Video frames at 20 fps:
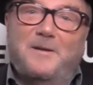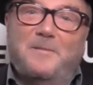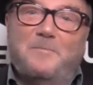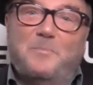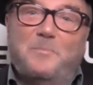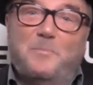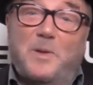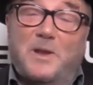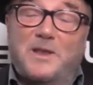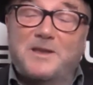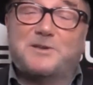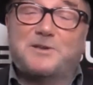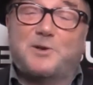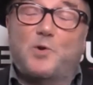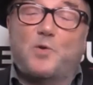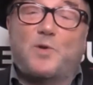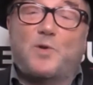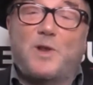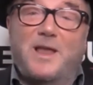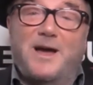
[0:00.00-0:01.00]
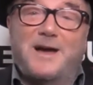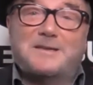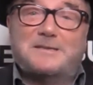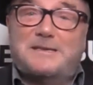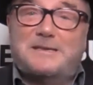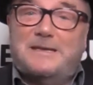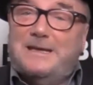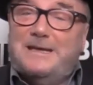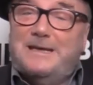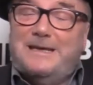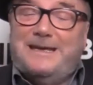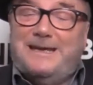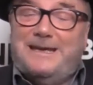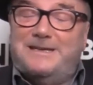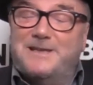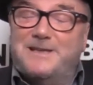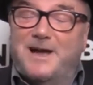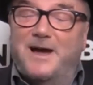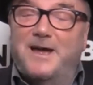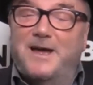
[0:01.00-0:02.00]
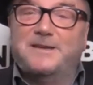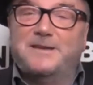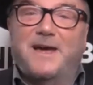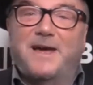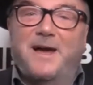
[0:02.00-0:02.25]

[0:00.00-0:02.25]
political class, it died,